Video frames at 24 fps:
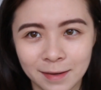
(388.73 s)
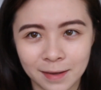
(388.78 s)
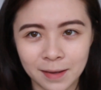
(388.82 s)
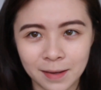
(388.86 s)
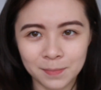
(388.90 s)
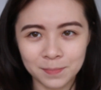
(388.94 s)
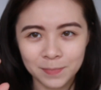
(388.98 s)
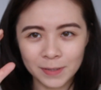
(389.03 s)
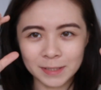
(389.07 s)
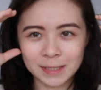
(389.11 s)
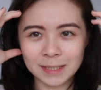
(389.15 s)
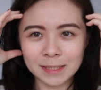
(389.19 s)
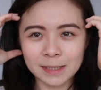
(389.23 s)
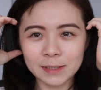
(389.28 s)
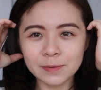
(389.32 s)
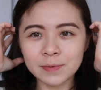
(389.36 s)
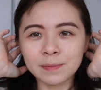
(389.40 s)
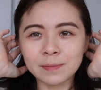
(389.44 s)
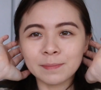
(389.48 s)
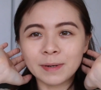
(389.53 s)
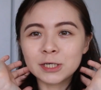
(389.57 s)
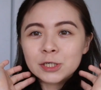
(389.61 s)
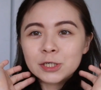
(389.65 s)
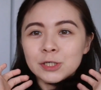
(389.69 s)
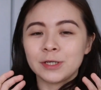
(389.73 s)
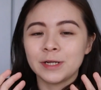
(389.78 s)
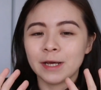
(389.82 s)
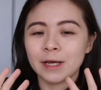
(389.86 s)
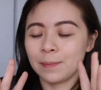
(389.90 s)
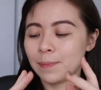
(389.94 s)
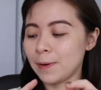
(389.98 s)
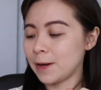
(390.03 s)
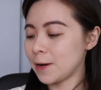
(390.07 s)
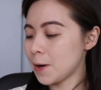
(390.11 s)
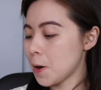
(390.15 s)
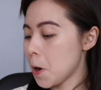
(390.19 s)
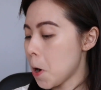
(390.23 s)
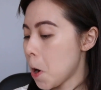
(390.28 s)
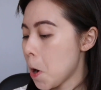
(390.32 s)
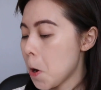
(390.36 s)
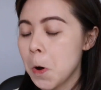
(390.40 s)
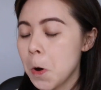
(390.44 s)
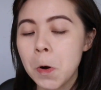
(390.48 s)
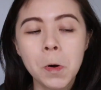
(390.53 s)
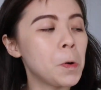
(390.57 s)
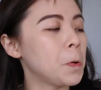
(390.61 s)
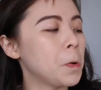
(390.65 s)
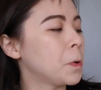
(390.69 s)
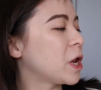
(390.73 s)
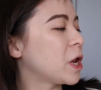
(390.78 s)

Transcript: Yep, that's a little bit much today, but who